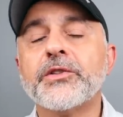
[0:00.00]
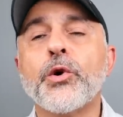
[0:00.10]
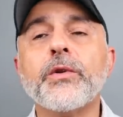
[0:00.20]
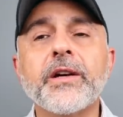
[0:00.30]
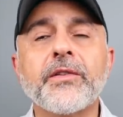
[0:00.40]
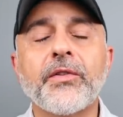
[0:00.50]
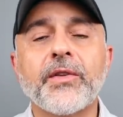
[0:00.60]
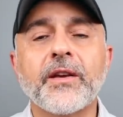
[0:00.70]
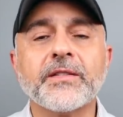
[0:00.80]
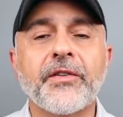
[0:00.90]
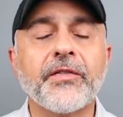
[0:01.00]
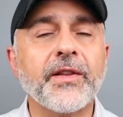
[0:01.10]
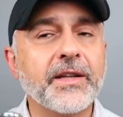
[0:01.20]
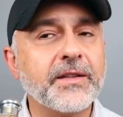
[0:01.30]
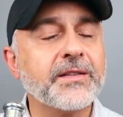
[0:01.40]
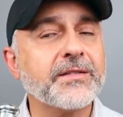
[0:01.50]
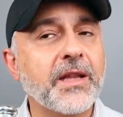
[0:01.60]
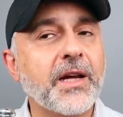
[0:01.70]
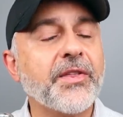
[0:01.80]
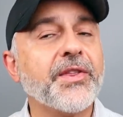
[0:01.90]
The only other thing is I feel like this is a
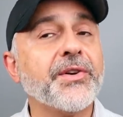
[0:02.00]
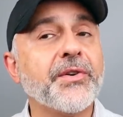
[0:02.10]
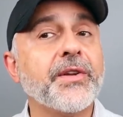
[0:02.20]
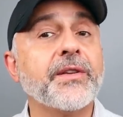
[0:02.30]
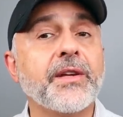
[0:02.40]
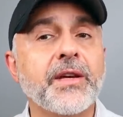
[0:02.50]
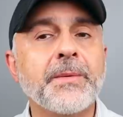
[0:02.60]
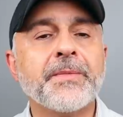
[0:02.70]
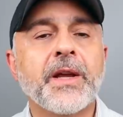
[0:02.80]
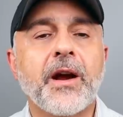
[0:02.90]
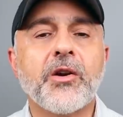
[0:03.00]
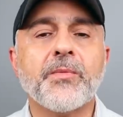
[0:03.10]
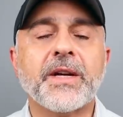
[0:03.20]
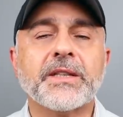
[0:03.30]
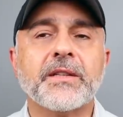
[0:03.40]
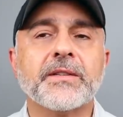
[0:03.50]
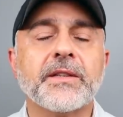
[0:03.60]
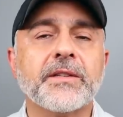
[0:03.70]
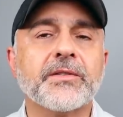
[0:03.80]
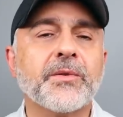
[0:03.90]
lot thinner than the Aromatics
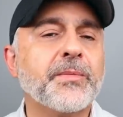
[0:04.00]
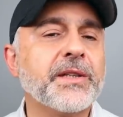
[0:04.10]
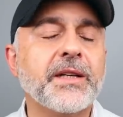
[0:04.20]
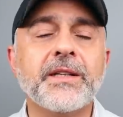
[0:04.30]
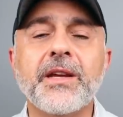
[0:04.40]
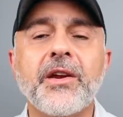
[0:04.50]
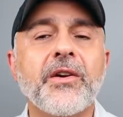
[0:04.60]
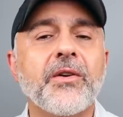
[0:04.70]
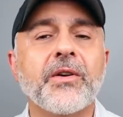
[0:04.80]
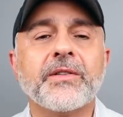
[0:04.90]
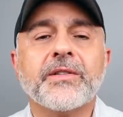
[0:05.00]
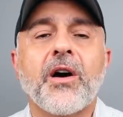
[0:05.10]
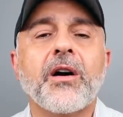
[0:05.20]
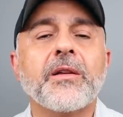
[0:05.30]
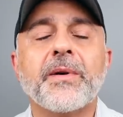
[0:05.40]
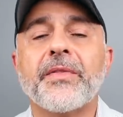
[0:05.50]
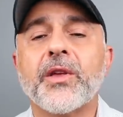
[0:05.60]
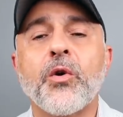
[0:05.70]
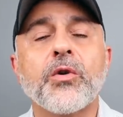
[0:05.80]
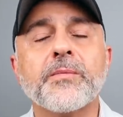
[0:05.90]
Elixir, but in here, it's all about
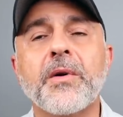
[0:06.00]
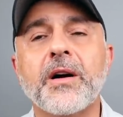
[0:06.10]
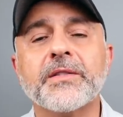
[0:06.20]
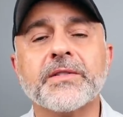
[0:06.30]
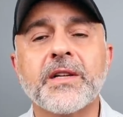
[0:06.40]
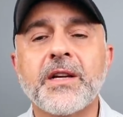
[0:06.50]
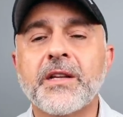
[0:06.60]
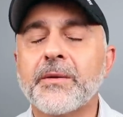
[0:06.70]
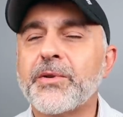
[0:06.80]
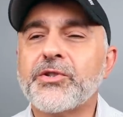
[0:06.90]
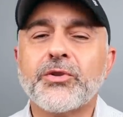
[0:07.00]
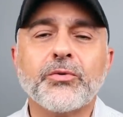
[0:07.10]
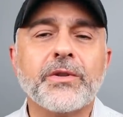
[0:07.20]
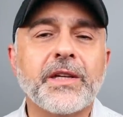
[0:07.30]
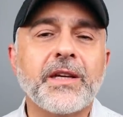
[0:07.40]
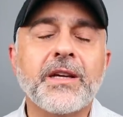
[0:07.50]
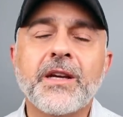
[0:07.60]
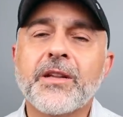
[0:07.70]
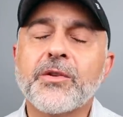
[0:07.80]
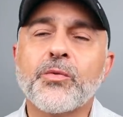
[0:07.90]
the oak moss, the patchouli,
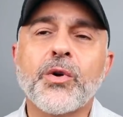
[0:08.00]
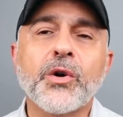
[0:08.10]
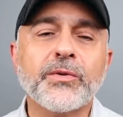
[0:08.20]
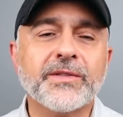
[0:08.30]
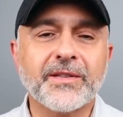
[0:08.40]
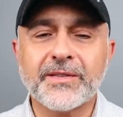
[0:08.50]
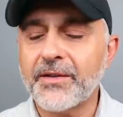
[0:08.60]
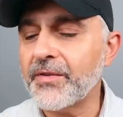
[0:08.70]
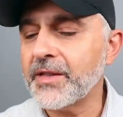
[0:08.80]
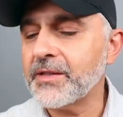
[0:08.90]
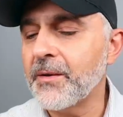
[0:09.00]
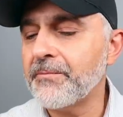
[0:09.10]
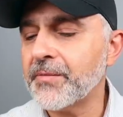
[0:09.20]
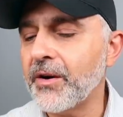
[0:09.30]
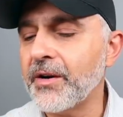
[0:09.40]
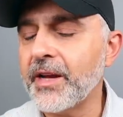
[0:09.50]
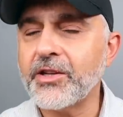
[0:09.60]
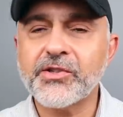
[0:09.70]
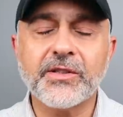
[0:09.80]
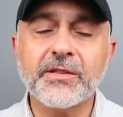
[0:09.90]
the rose, the civet,
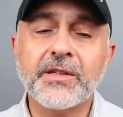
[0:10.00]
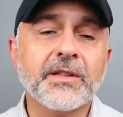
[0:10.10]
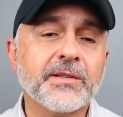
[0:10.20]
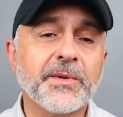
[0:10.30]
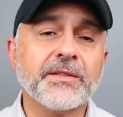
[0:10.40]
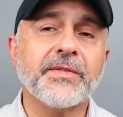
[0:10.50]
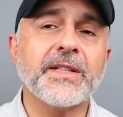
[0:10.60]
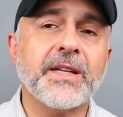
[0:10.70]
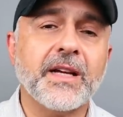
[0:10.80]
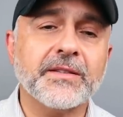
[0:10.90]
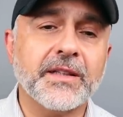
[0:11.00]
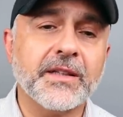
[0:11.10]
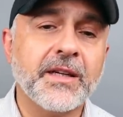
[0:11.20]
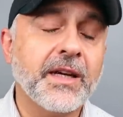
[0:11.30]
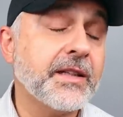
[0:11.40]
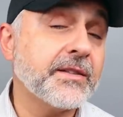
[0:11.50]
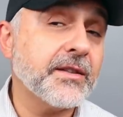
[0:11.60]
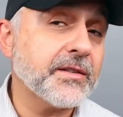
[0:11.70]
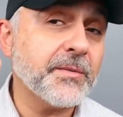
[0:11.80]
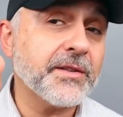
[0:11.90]
carnation. Smells fantastic. And it
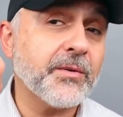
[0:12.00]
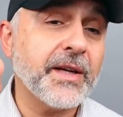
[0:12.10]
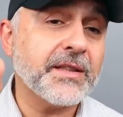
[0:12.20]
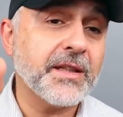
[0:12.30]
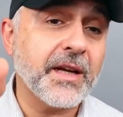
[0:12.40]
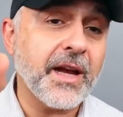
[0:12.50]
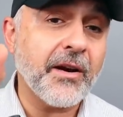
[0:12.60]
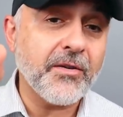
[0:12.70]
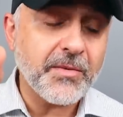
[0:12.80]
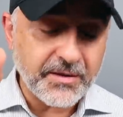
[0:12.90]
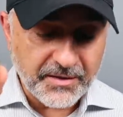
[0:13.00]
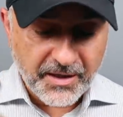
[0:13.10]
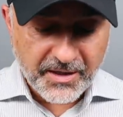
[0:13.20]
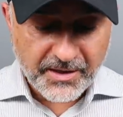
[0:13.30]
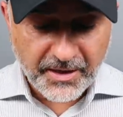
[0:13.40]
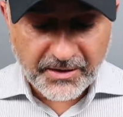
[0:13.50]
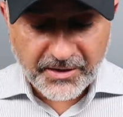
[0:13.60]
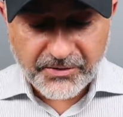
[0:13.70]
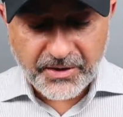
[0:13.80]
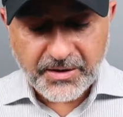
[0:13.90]
still smells great today. Aramis,
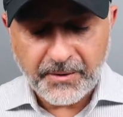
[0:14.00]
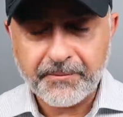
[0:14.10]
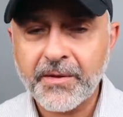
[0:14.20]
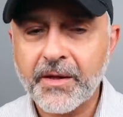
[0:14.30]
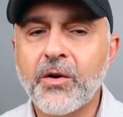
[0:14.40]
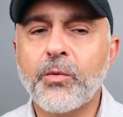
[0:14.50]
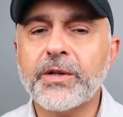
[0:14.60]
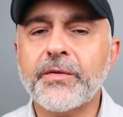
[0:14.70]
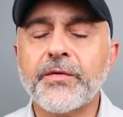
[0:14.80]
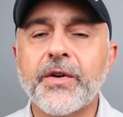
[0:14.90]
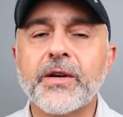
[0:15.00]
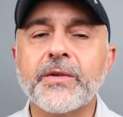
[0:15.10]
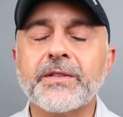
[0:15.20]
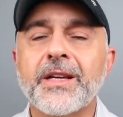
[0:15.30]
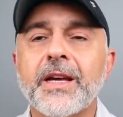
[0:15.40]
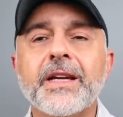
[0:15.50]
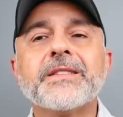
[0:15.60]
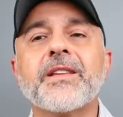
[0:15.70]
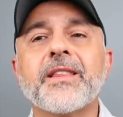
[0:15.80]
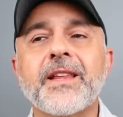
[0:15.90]
900, Wonderful fragrance.
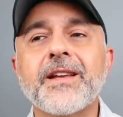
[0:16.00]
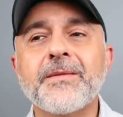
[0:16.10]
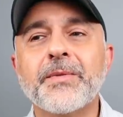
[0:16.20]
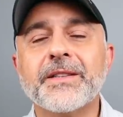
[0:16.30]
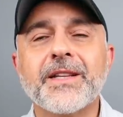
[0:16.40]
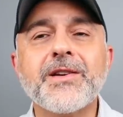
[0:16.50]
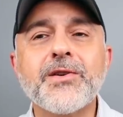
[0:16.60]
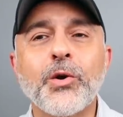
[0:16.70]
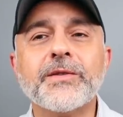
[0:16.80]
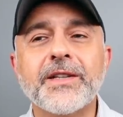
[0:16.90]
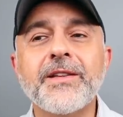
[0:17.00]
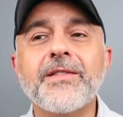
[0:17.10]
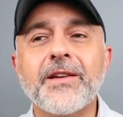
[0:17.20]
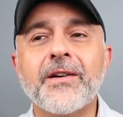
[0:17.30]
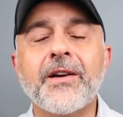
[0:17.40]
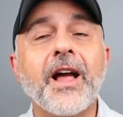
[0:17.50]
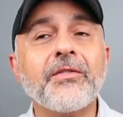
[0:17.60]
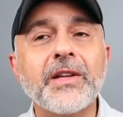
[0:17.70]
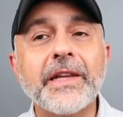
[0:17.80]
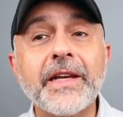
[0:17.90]
It's thin, but the notes in there have
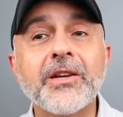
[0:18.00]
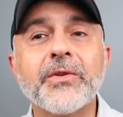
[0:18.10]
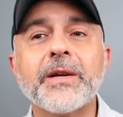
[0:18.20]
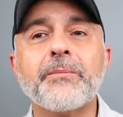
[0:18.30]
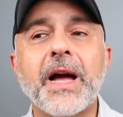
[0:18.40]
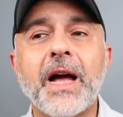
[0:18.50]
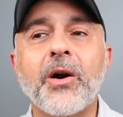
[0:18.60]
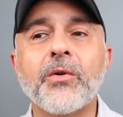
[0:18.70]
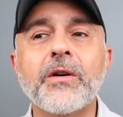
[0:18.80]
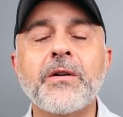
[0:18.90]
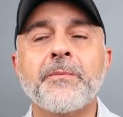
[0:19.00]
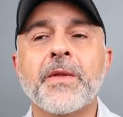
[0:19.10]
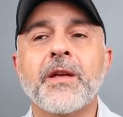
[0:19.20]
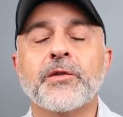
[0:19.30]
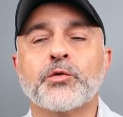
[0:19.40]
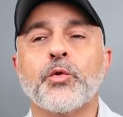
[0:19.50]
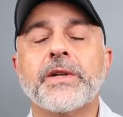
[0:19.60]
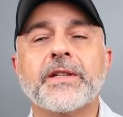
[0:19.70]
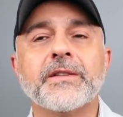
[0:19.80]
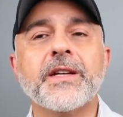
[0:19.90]
a lingering power. So
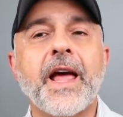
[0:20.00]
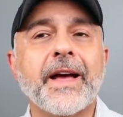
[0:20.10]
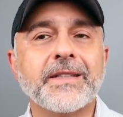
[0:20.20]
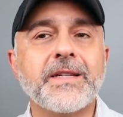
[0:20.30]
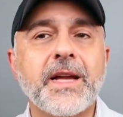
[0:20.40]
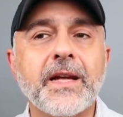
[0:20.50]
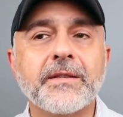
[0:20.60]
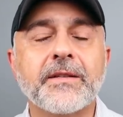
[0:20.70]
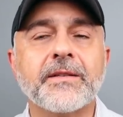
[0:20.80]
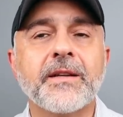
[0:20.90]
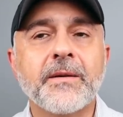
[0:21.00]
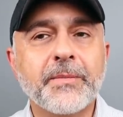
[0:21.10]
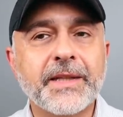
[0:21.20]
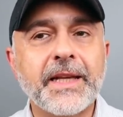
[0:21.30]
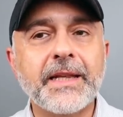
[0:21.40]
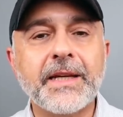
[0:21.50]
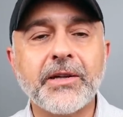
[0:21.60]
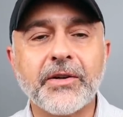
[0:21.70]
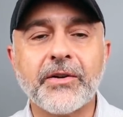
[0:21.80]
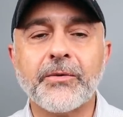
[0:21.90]
it doesn't act dense, but they
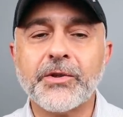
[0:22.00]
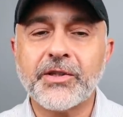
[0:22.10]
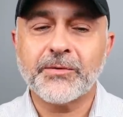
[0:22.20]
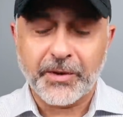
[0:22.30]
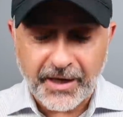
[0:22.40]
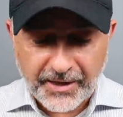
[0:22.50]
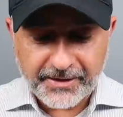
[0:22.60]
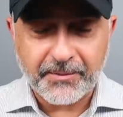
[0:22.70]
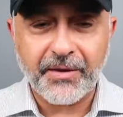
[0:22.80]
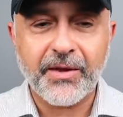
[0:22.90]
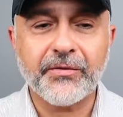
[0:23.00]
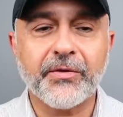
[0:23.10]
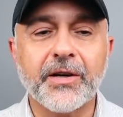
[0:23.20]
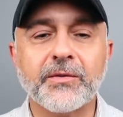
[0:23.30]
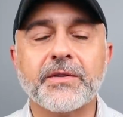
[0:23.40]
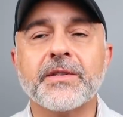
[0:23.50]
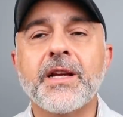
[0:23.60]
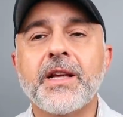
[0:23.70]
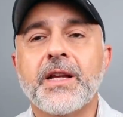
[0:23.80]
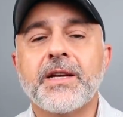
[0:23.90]
linger, which is what I like about that fragrance.
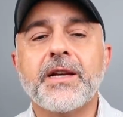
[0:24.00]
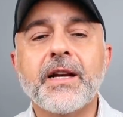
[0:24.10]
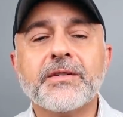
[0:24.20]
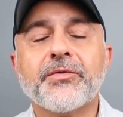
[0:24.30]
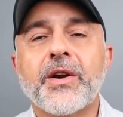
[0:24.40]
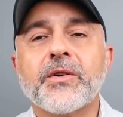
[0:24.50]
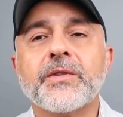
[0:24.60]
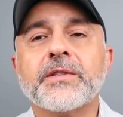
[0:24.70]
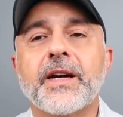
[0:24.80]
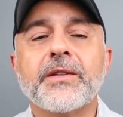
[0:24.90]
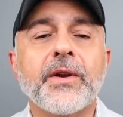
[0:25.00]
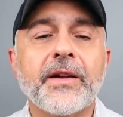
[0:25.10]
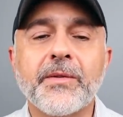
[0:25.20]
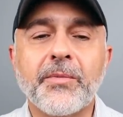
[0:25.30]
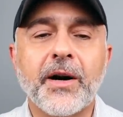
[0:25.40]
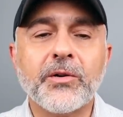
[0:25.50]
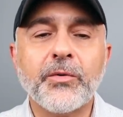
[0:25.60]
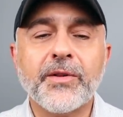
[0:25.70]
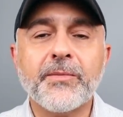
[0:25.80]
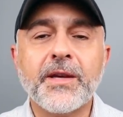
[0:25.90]
Next fragrance, I don't have the bottle
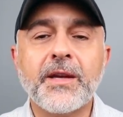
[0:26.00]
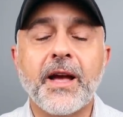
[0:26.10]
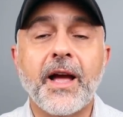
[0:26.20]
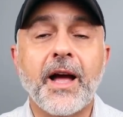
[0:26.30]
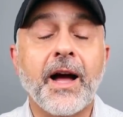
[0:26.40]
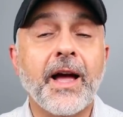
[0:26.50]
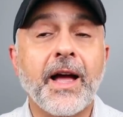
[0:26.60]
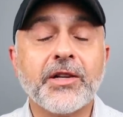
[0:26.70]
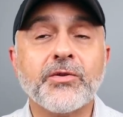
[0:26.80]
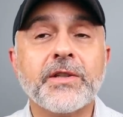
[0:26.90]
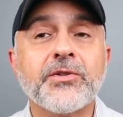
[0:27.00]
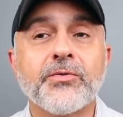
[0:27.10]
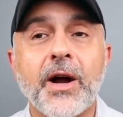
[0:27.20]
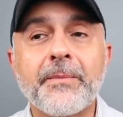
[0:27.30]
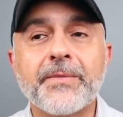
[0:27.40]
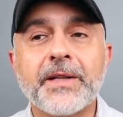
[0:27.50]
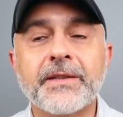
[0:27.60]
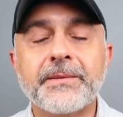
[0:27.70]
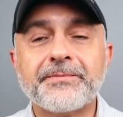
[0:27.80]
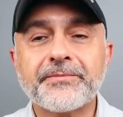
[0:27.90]
with me. I actually dropped it